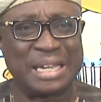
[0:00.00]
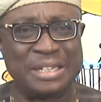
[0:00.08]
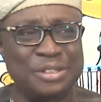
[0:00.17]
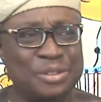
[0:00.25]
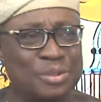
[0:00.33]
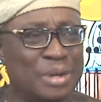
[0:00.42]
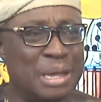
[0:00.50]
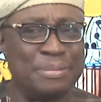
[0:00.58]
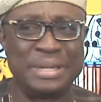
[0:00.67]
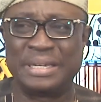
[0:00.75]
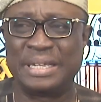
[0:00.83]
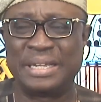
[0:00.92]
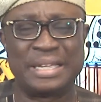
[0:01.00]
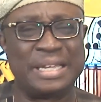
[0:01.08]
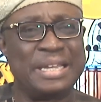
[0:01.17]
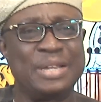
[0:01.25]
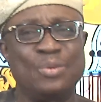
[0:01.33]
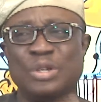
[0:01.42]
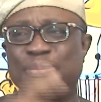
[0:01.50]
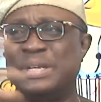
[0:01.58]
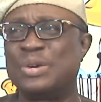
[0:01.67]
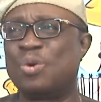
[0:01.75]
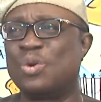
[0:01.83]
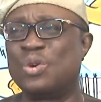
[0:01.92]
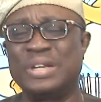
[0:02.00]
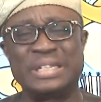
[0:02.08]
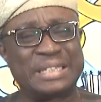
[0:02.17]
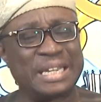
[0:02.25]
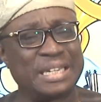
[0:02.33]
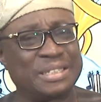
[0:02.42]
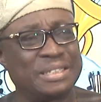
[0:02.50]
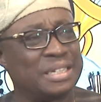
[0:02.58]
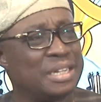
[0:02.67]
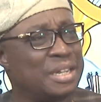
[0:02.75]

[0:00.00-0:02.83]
you know, I mean, a king was being coronated,